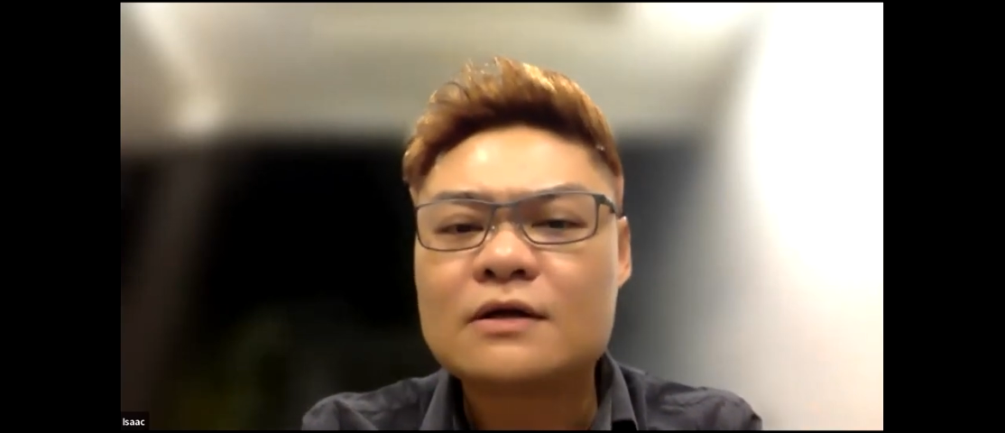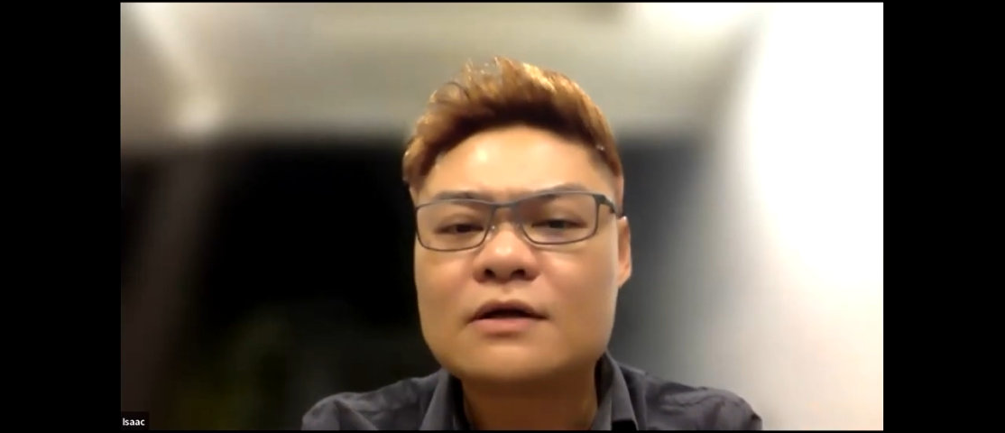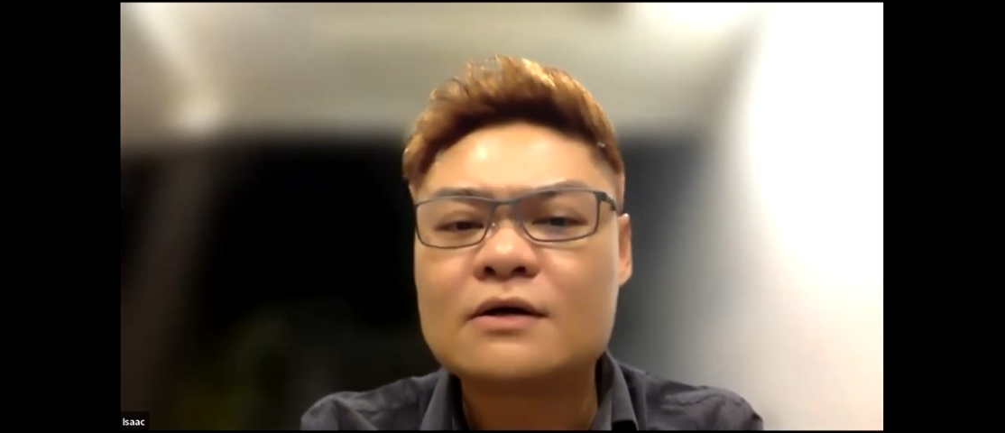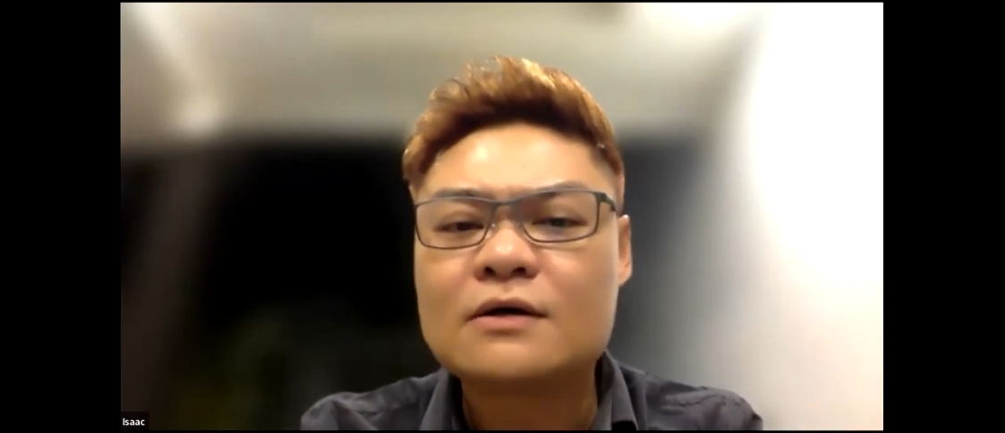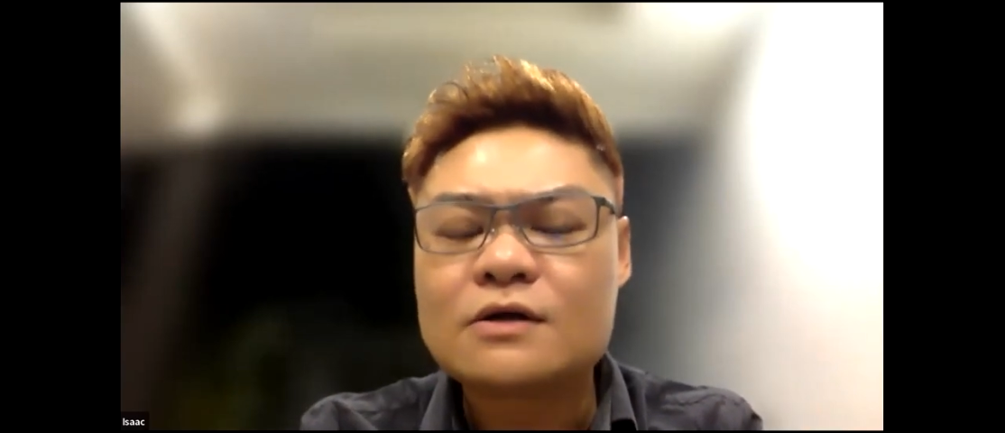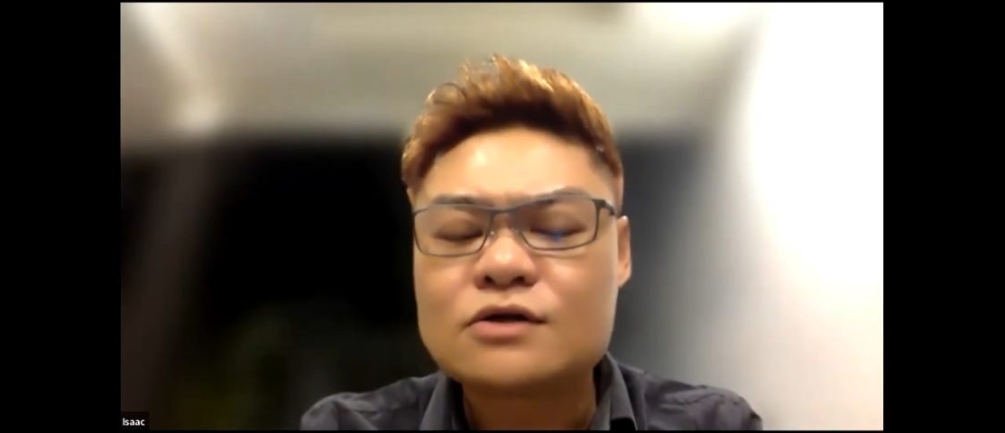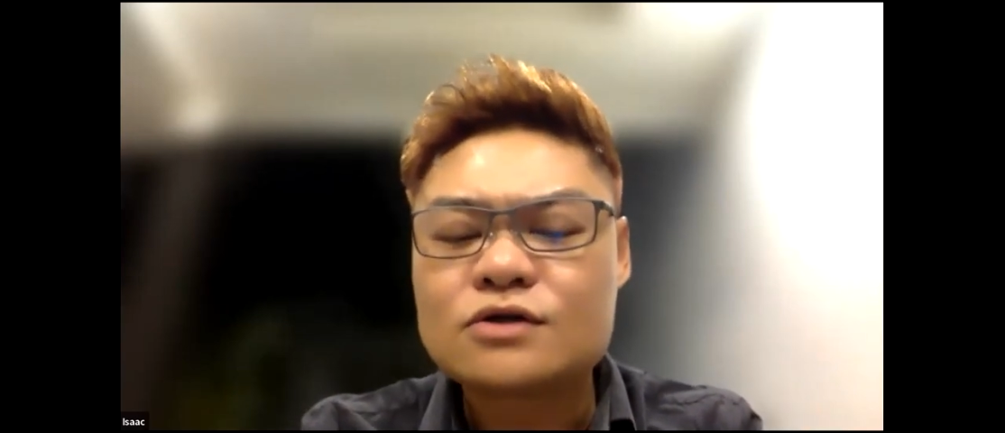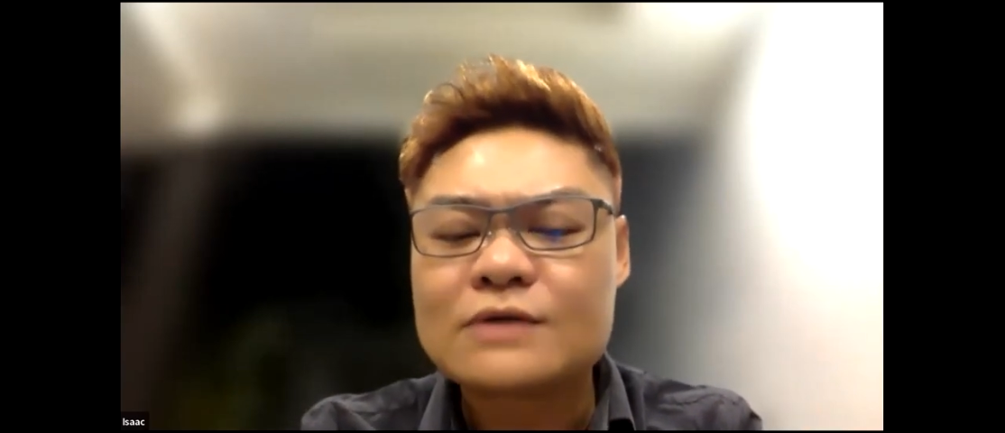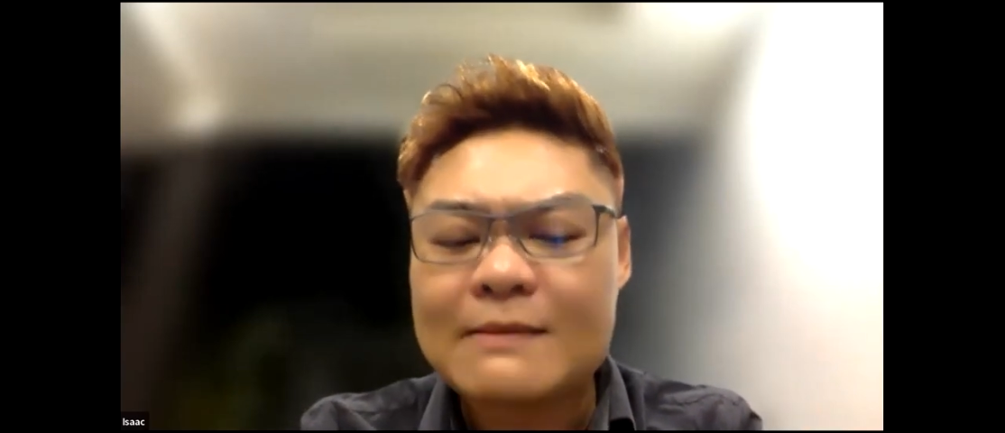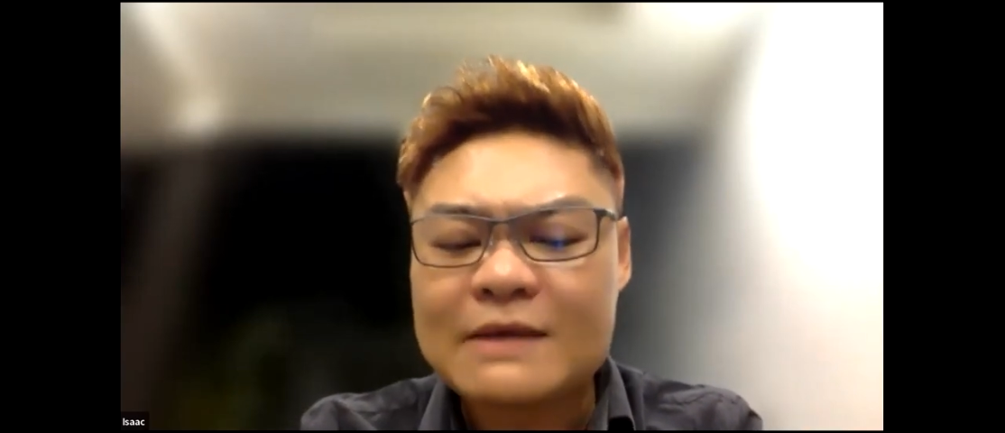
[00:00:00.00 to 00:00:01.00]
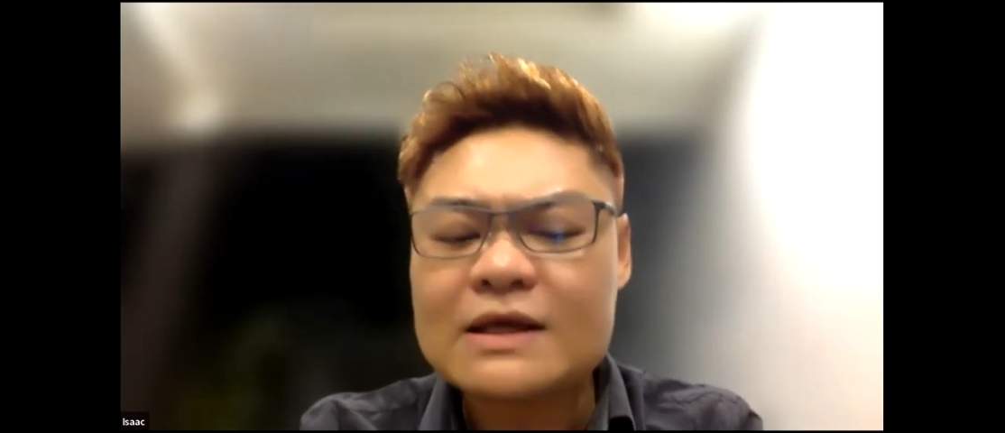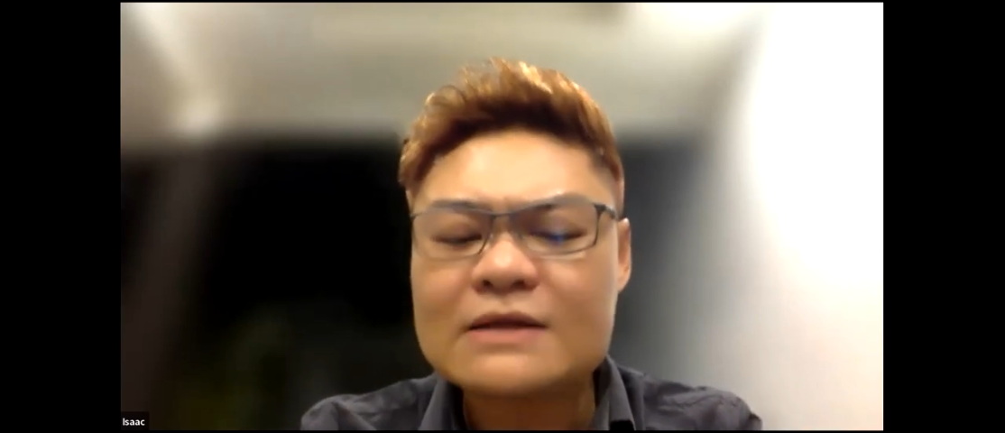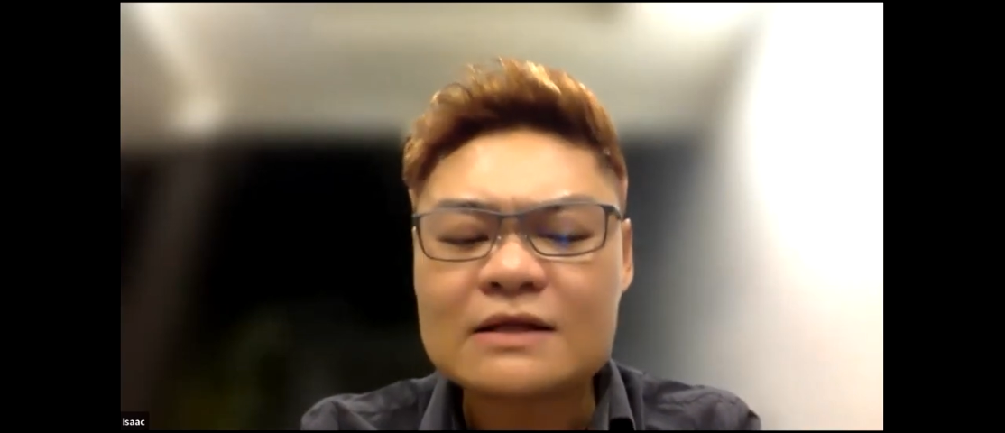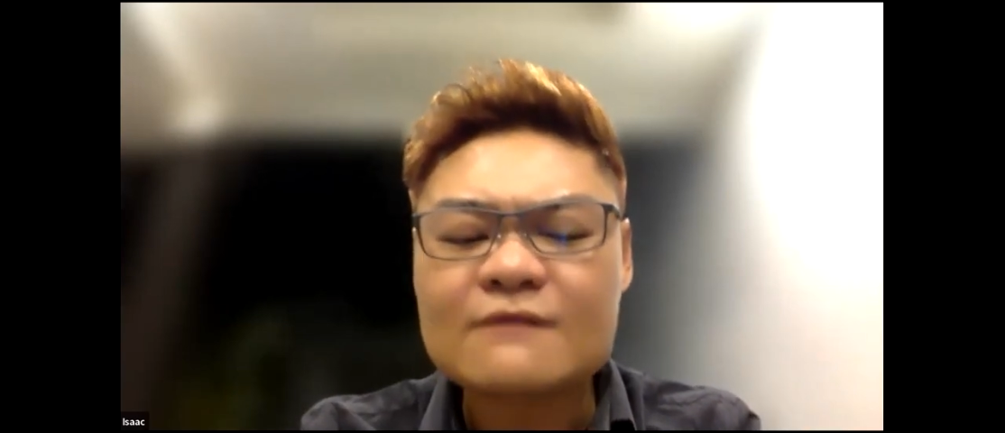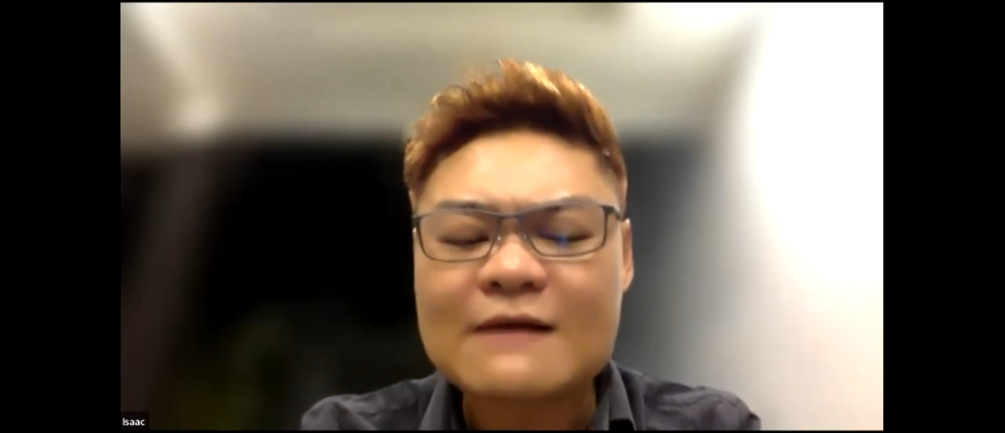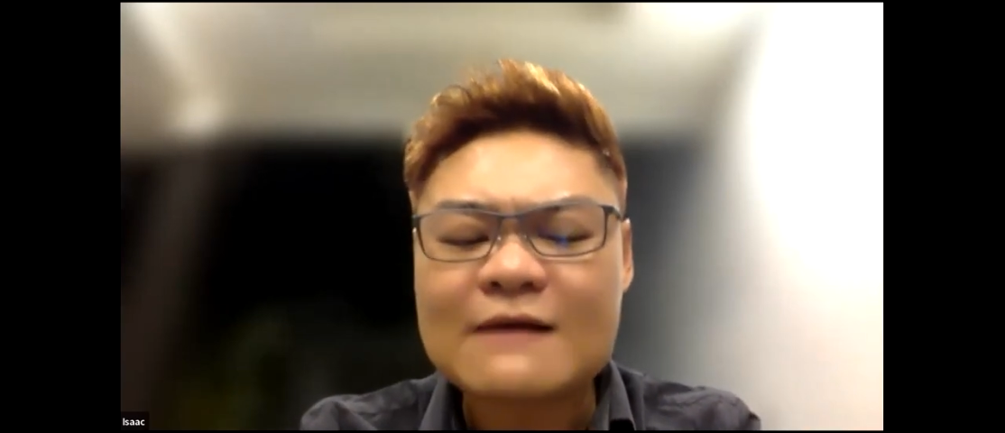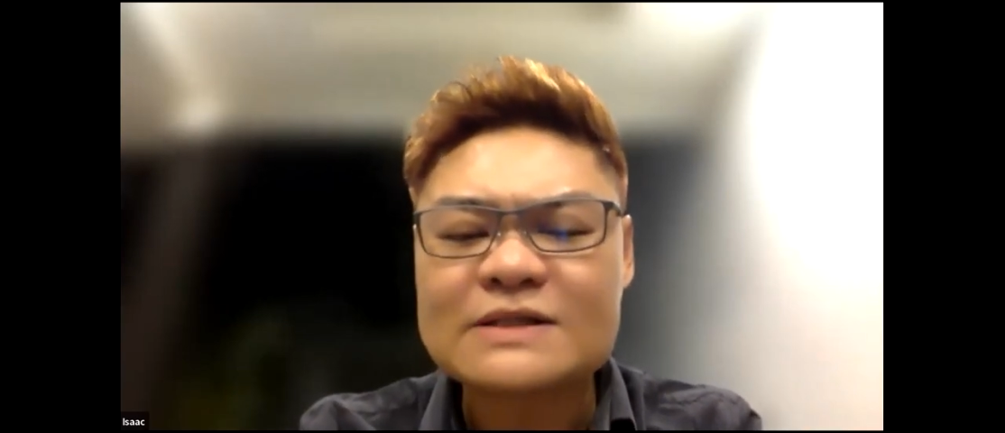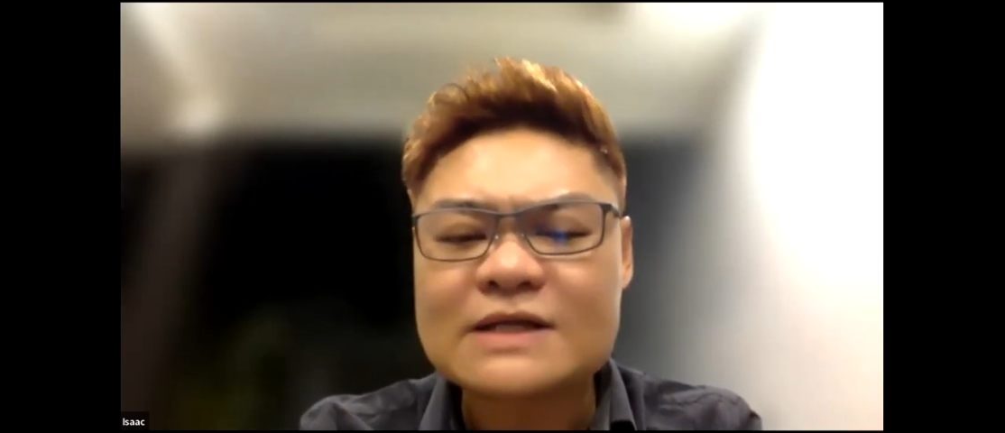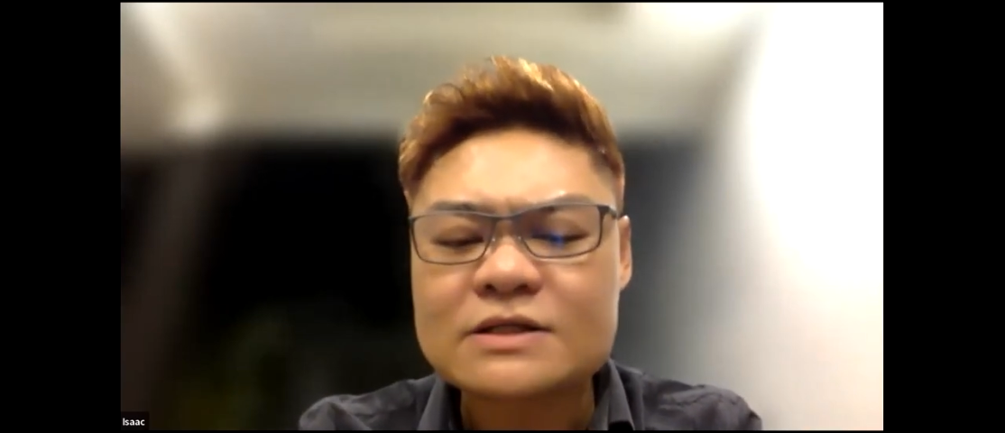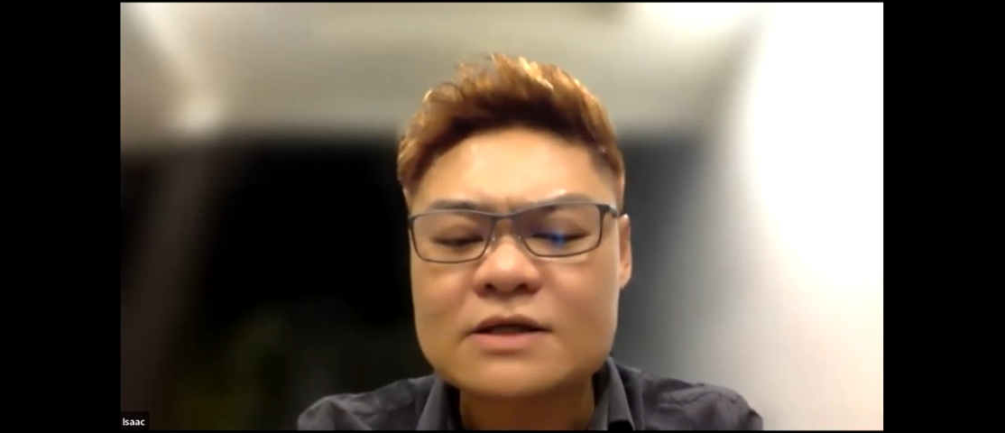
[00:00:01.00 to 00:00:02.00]
You know, so they are making
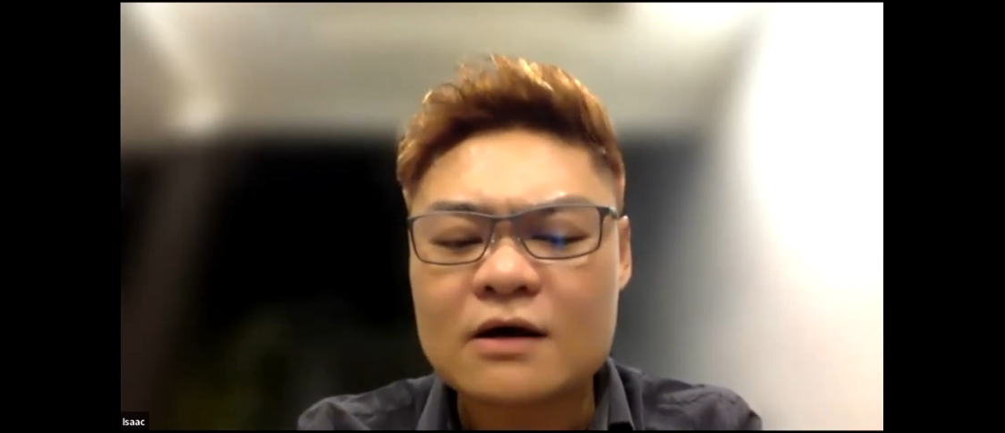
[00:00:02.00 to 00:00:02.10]
35%